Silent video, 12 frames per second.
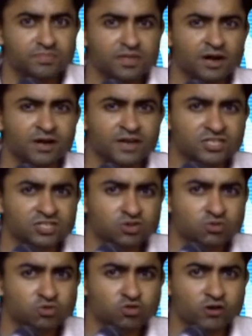A tension
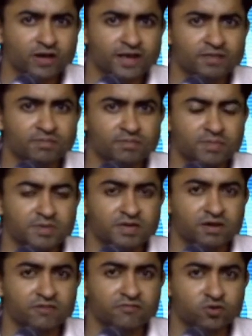pneumothorax may be
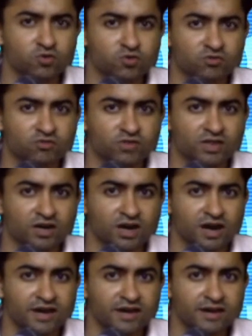confused with a
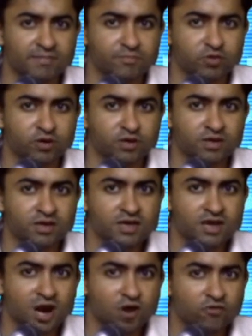cardiac tamponade.
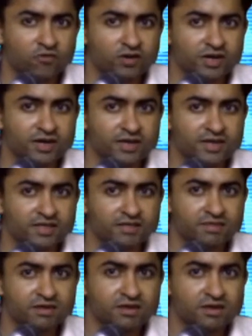However, it
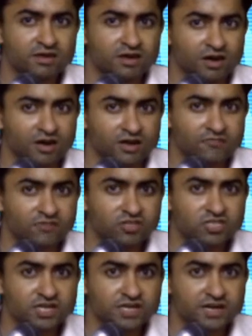is
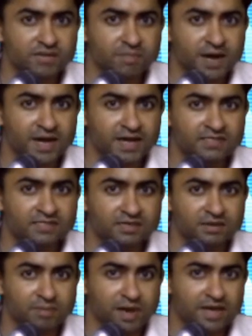differentiated by
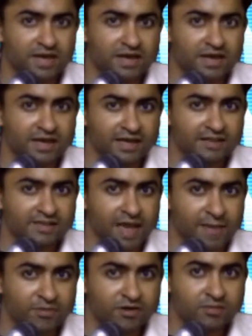its
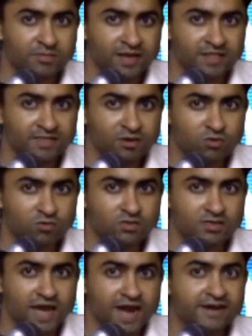absent breath
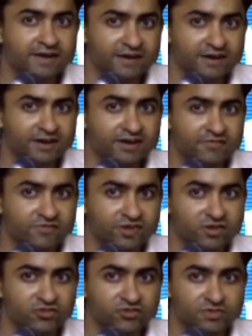sounds and tracheal
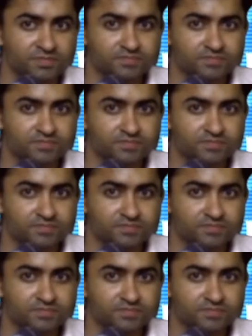deviation.